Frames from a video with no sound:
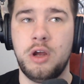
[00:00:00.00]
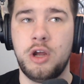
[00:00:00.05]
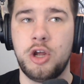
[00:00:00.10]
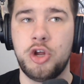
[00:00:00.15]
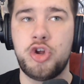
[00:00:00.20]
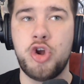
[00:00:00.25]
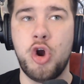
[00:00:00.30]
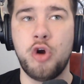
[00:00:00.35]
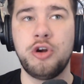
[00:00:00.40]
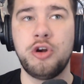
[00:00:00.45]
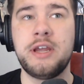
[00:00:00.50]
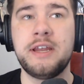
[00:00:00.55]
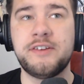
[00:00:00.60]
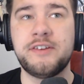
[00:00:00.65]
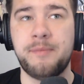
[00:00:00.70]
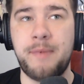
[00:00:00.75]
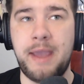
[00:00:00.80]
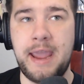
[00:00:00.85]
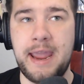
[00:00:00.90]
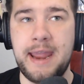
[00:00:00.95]
going to get
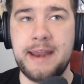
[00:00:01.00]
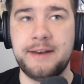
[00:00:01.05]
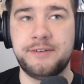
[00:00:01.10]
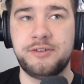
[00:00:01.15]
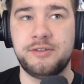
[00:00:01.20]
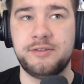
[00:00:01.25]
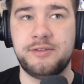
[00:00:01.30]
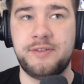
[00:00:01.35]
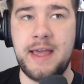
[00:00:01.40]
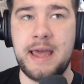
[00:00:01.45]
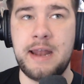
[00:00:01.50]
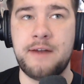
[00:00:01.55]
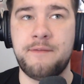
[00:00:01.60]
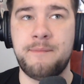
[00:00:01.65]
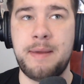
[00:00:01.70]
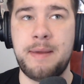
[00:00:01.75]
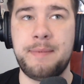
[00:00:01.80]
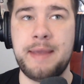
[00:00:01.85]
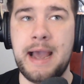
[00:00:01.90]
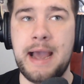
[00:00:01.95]
some answers to that of
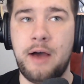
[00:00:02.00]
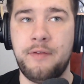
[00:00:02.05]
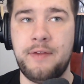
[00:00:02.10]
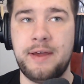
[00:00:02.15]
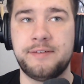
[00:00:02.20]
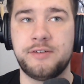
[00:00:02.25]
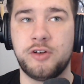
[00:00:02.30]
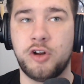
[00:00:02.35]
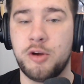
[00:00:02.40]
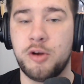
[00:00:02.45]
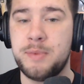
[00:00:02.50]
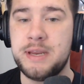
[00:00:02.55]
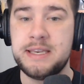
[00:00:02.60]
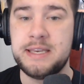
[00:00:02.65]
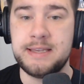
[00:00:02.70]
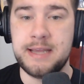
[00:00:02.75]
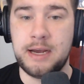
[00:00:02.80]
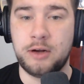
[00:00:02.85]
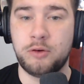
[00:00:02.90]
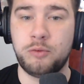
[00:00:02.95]
maybe how that's going to be
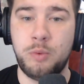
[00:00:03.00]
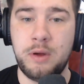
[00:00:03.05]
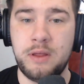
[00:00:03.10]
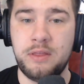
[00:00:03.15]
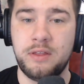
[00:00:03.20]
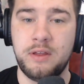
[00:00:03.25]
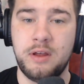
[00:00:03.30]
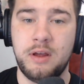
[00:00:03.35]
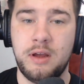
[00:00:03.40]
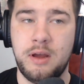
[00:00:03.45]
dealt with.